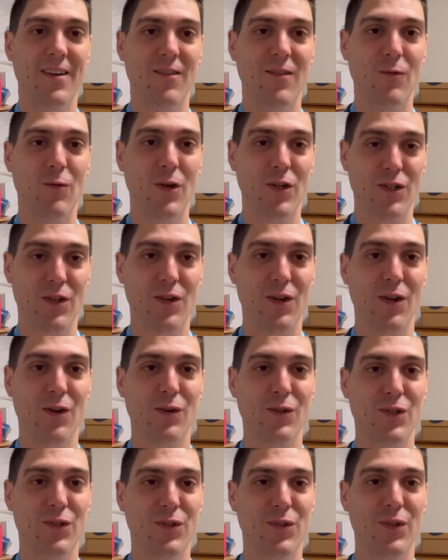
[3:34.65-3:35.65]
was
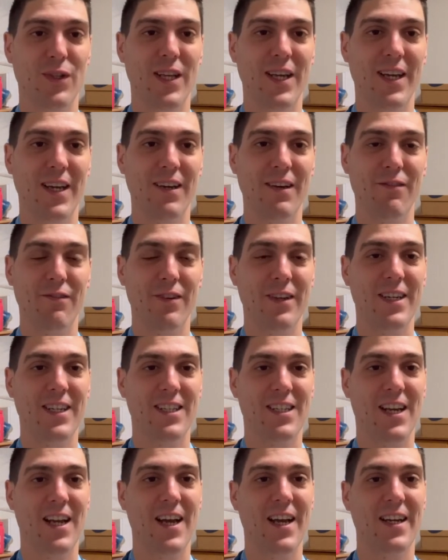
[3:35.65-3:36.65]
close to the finish
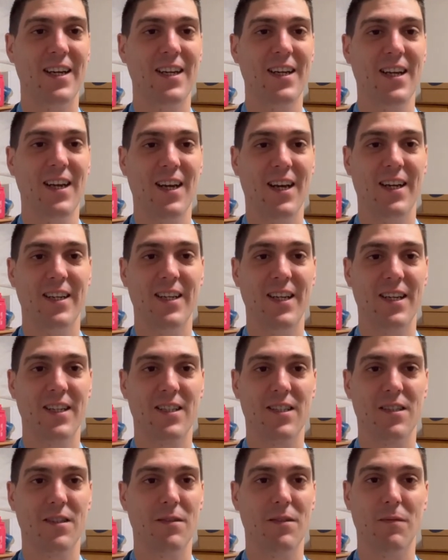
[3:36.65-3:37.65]
line, I
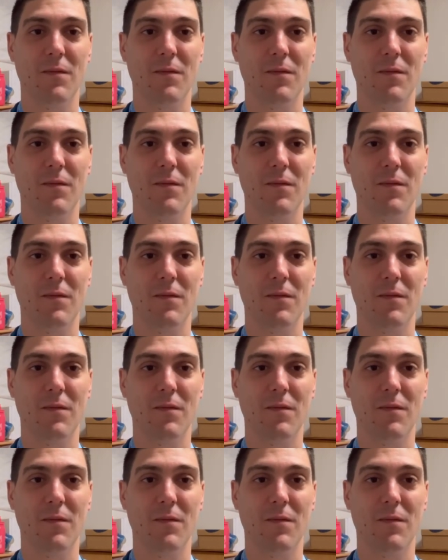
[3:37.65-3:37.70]
just